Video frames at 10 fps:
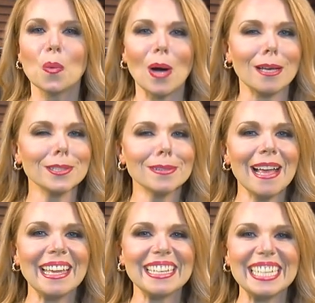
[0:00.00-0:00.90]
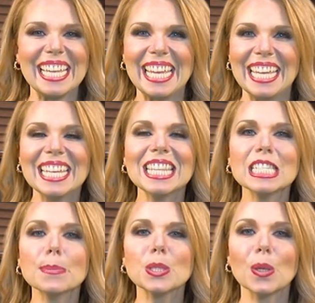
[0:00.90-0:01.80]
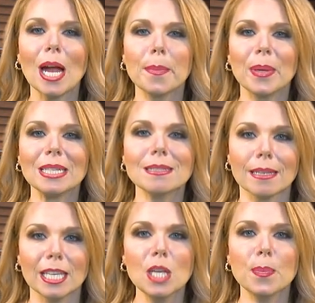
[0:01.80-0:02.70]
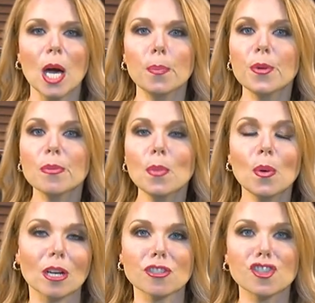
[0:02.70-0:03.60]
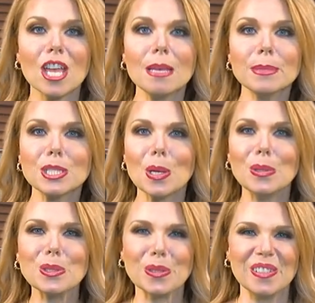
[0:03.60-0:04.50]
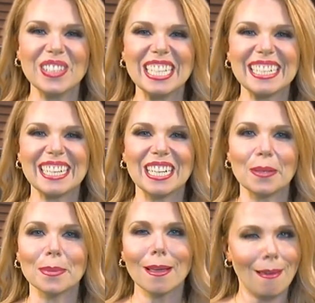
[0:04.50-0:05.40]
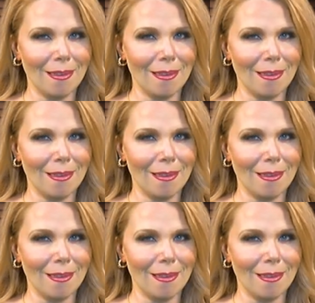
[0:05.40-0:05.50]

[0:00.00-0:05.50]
While you're at it, hit the subscribe button to keep up with more gemstone trivia to come.